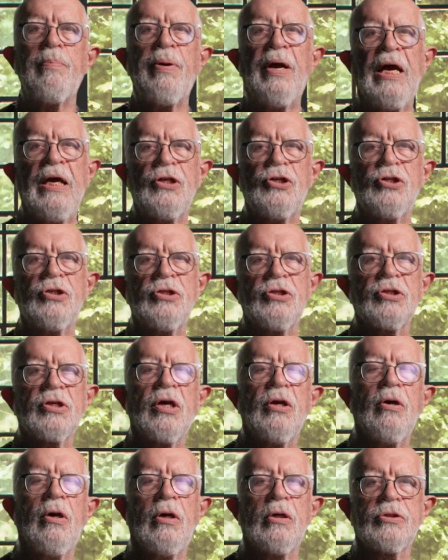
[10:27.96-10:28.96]
patients
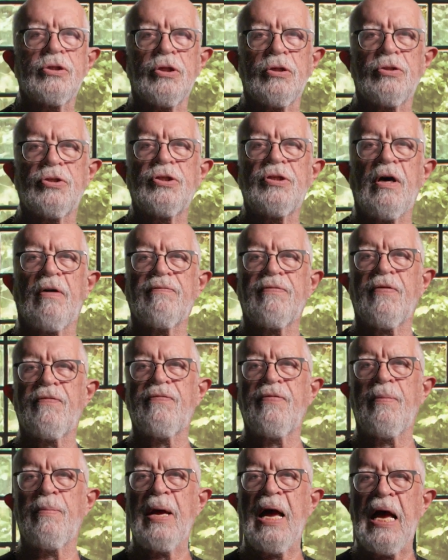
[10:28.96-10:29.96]
can also suffer
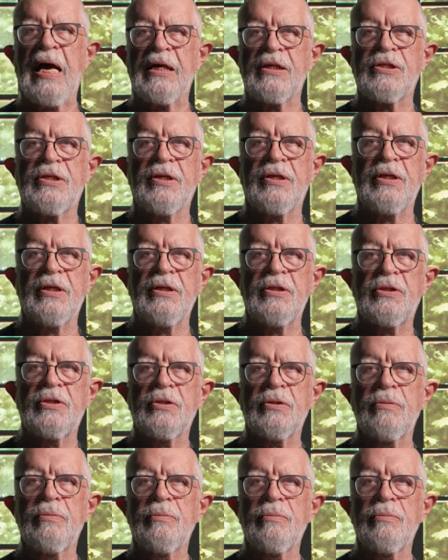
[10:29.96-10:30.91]
from ascites.